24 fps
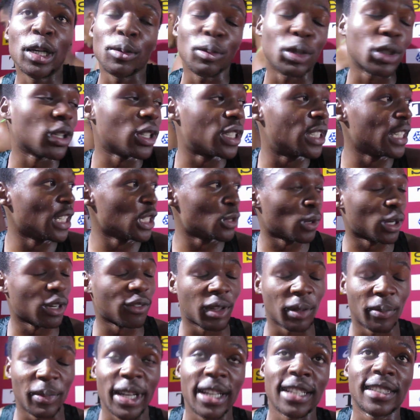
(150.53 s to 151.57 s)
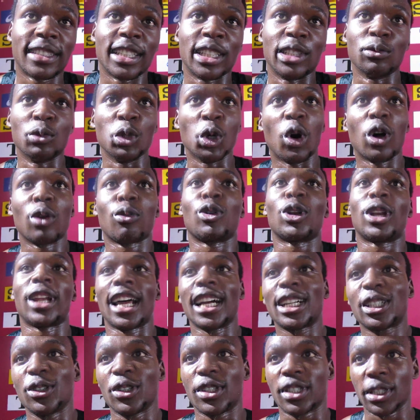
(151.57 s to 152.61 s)
because she is one of the best, and we all would
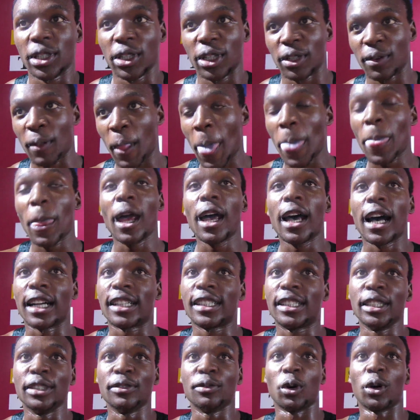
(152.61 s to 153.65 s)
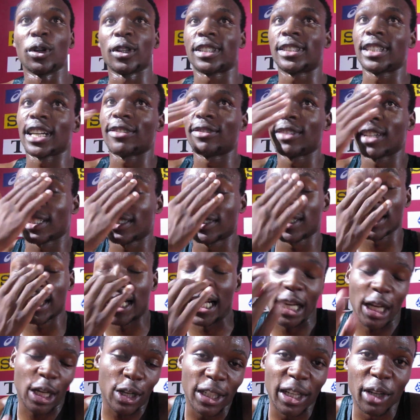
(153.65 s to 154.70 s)
like to see her achieve all the stuff that
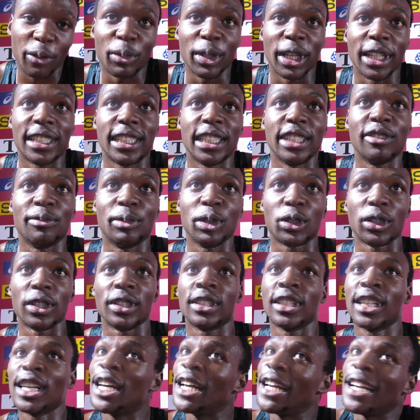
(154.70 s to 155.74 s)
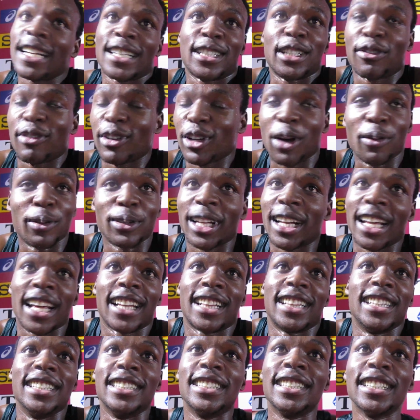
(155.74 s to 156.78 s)
cannot be achieved, because she's a phenomenal
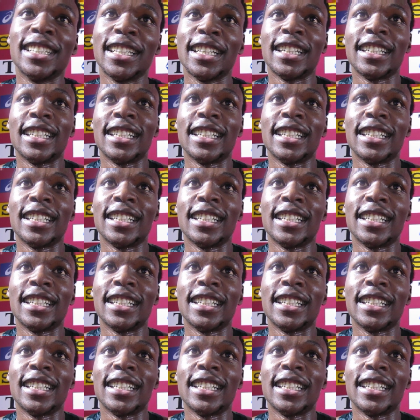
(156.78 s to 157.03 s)
athlete.